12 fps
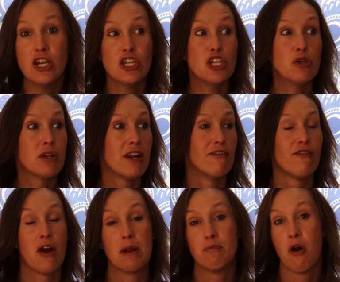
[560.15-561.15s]
You can
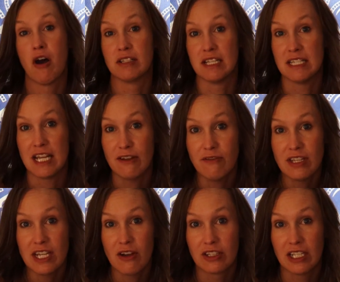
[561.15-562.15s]
find
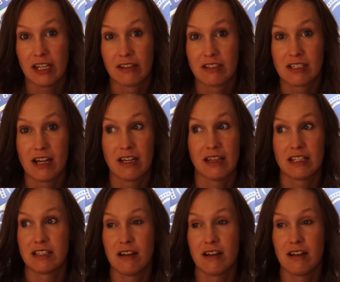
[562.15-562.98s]
positivity on the other side of this.